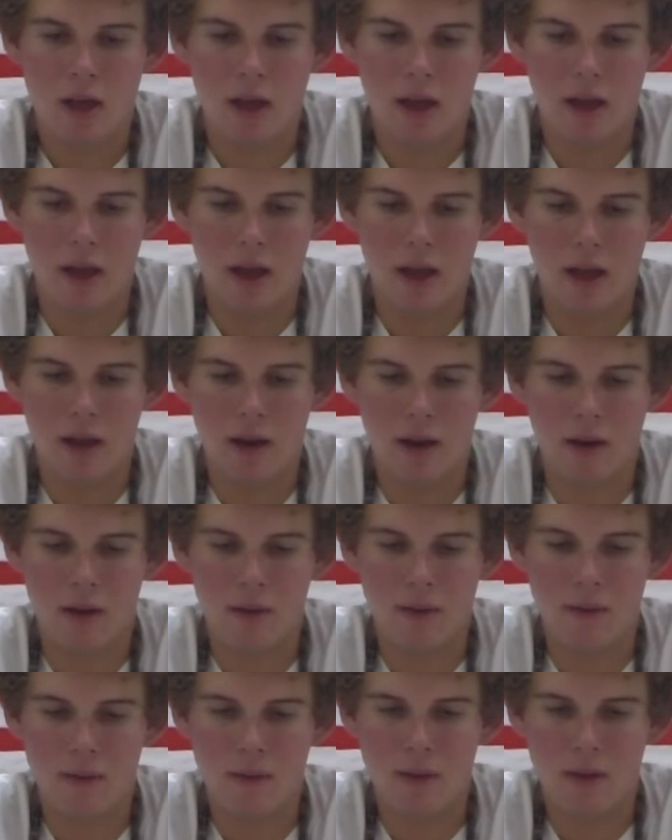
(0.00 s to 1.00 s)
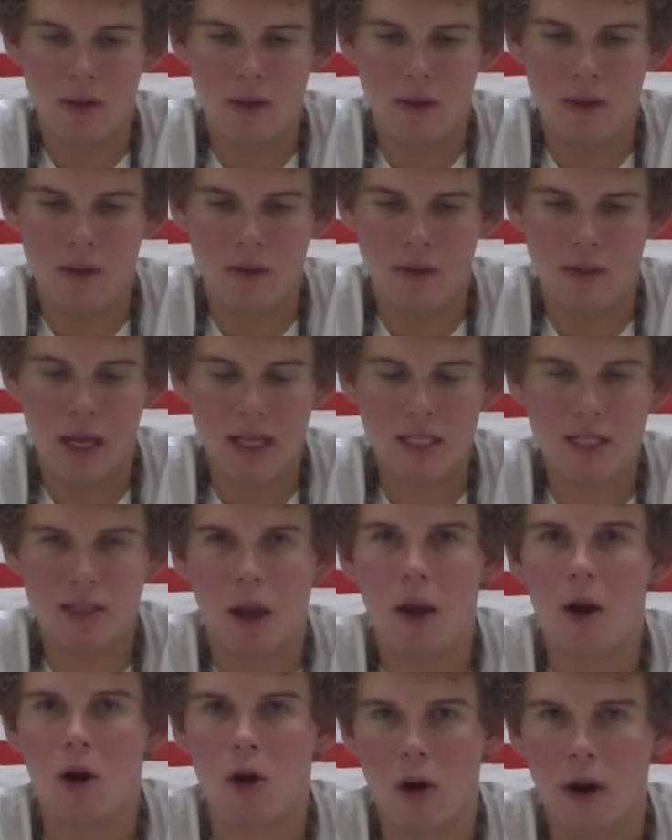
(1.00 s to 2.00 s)
And that's
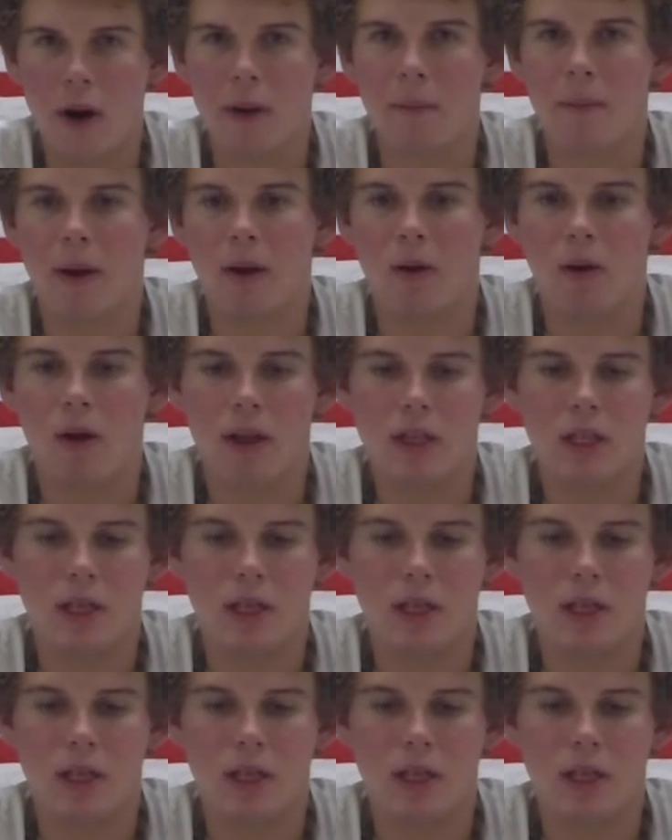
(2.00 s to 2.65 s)
a crankbait rod.